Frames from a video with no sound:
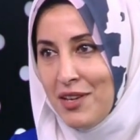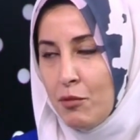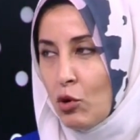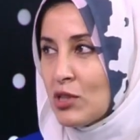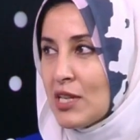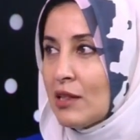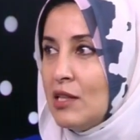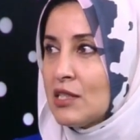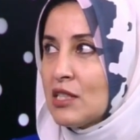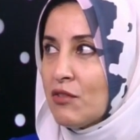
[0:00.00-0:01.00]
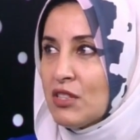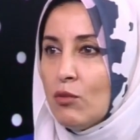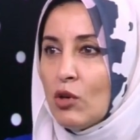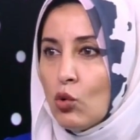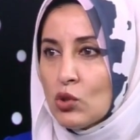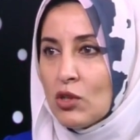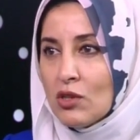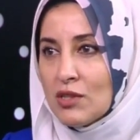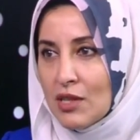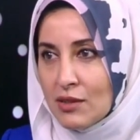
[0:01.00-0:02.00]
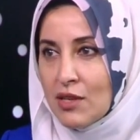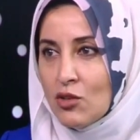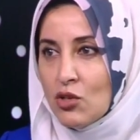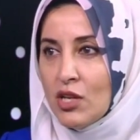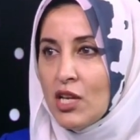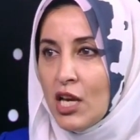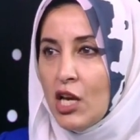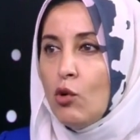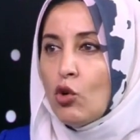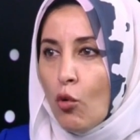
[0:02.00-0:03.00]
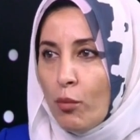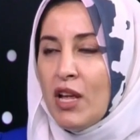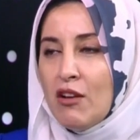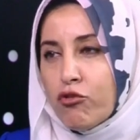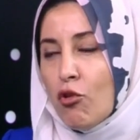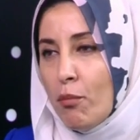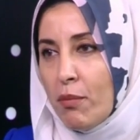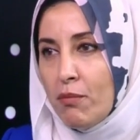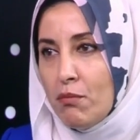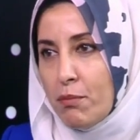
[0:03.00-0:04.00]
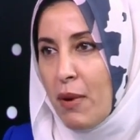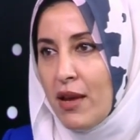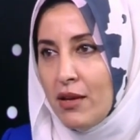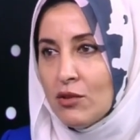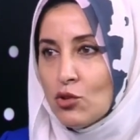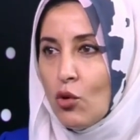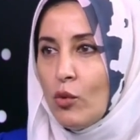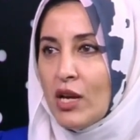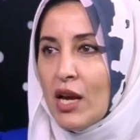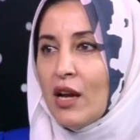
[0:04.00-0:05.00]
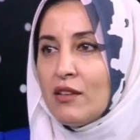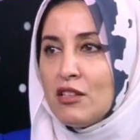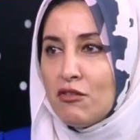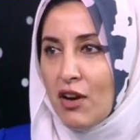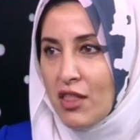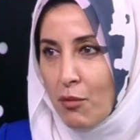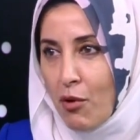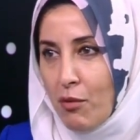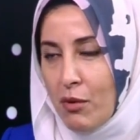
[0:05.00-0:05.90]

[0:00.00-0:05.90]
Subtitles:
Because at least if someone who's got sensation, he will complain from pain, so we can identify the problem.